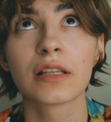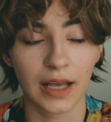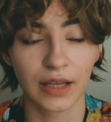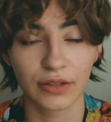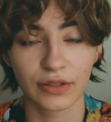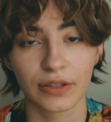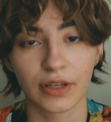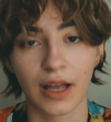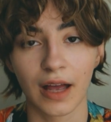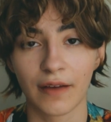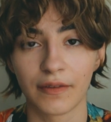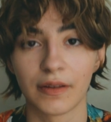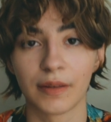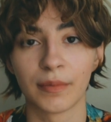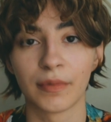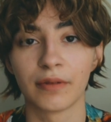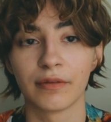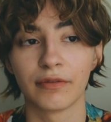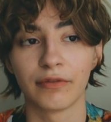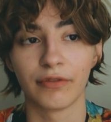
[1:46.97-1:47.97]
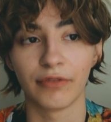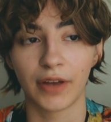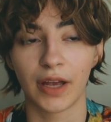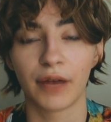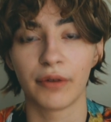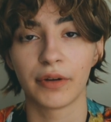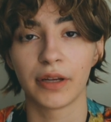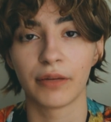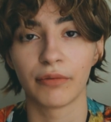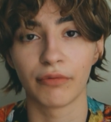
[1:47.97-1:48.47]
I used to have them
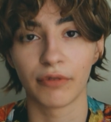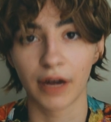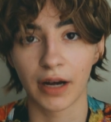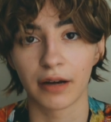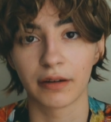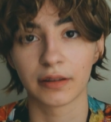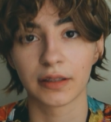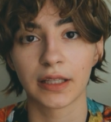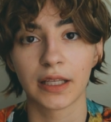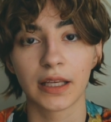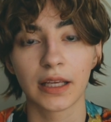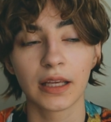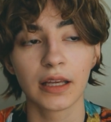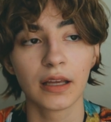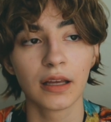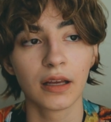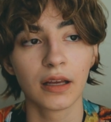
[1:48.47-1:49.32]
very rarely.